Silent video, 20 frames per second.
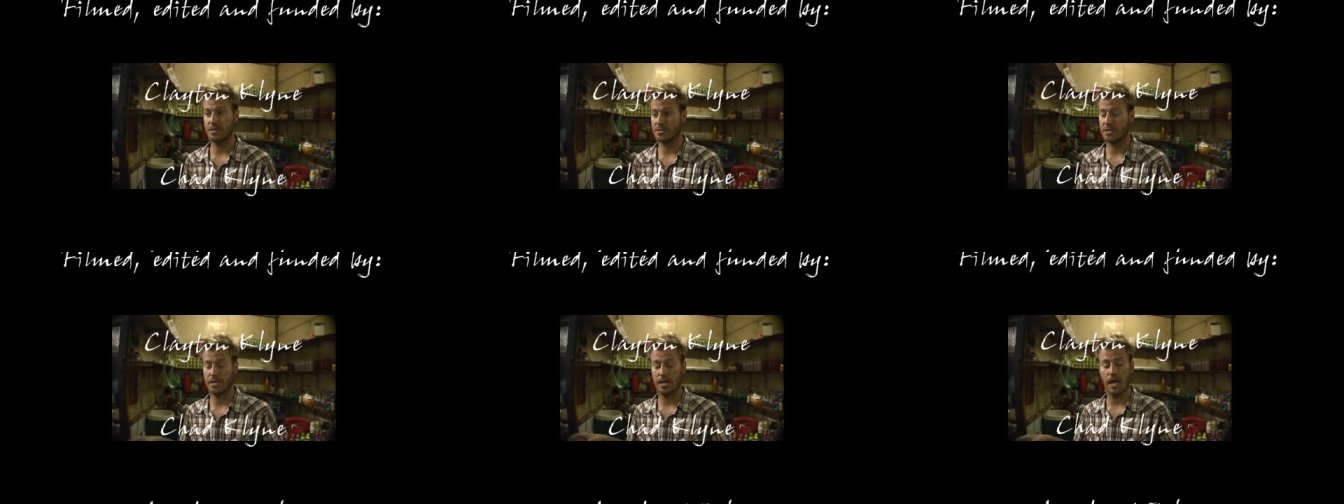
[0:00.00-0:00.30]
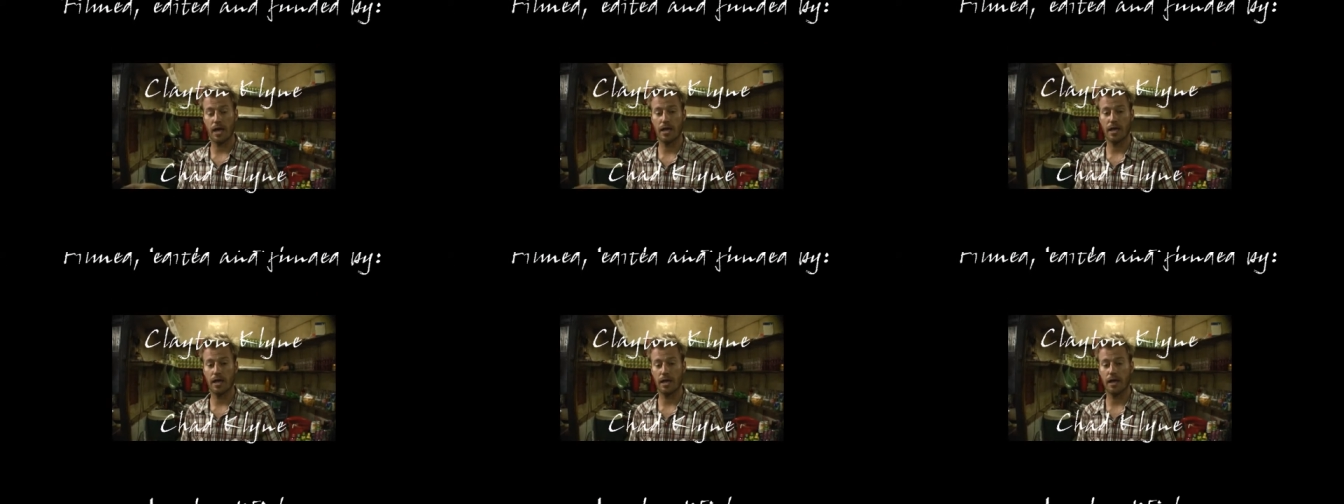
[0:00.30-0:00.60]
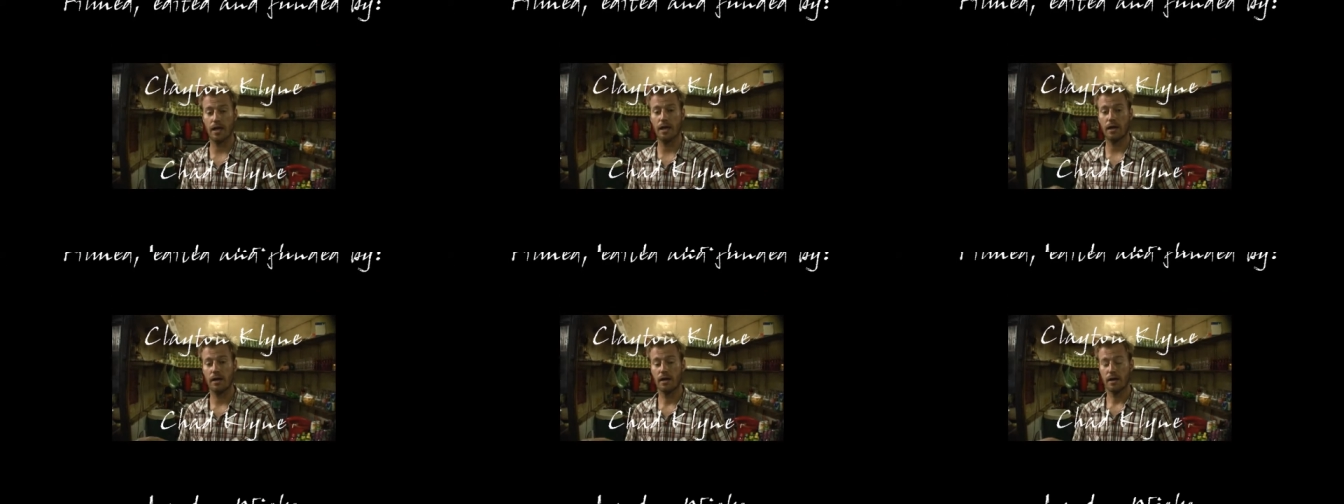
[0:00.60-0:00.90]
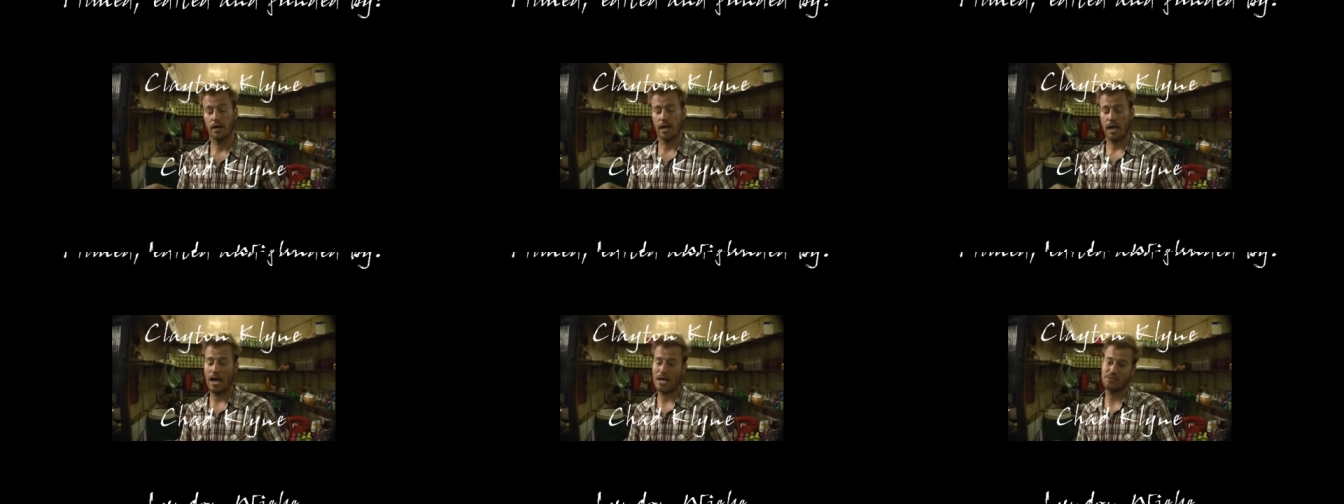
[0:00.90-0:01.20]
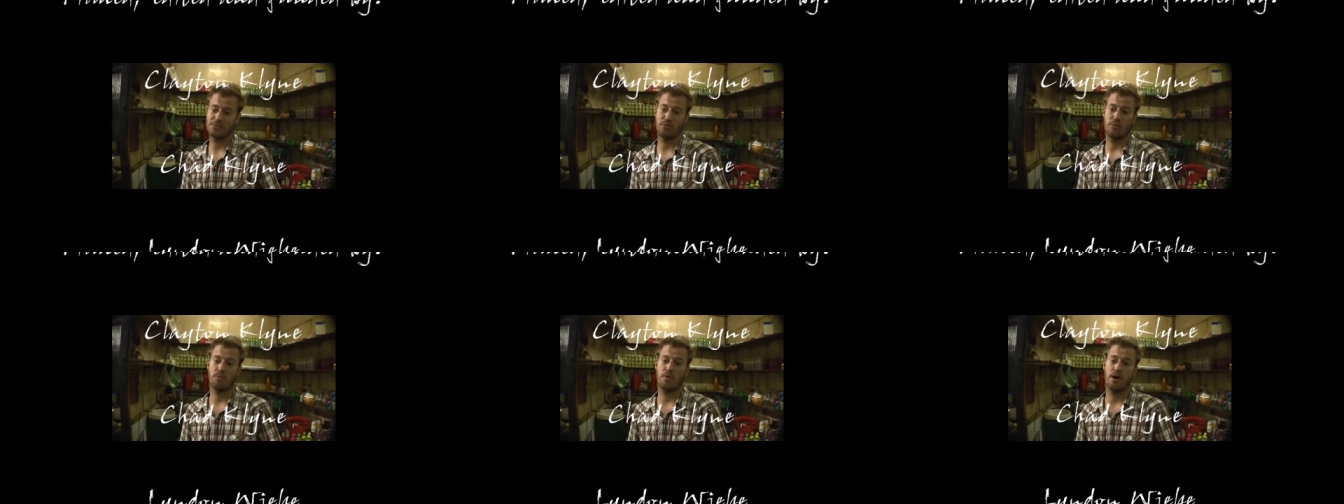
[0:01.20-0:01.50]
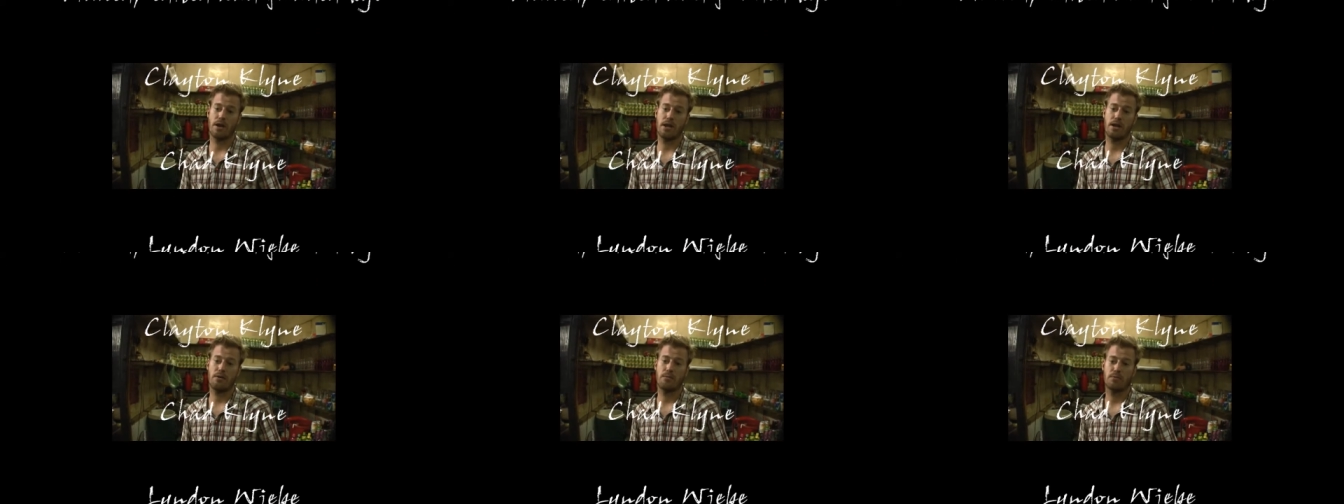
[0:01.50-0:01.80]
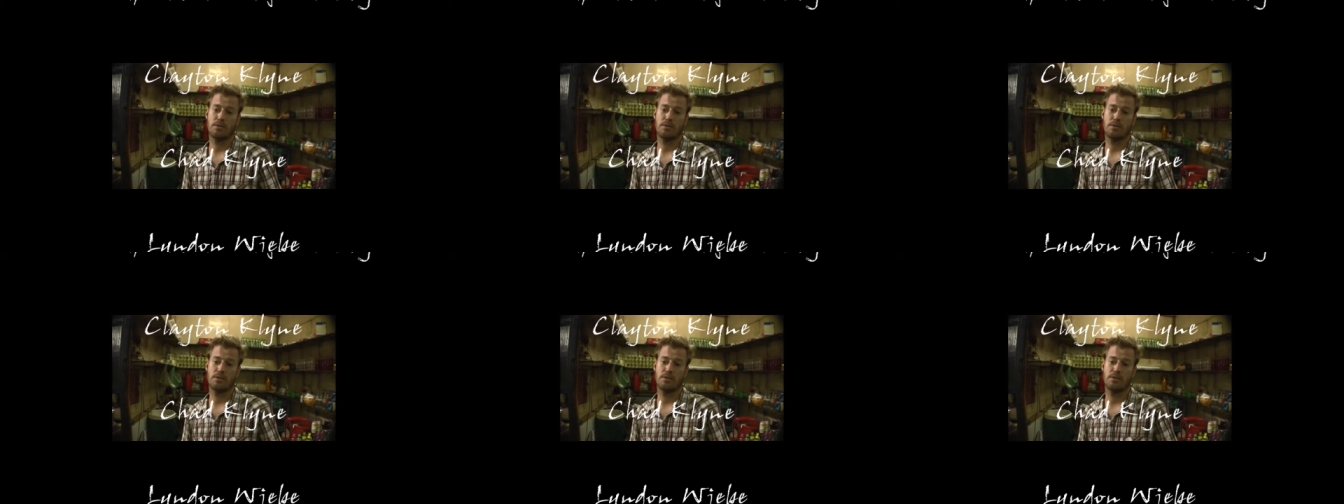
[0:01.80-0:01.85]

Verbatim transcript: He said, yeah, yeah, yeah. Asked for money.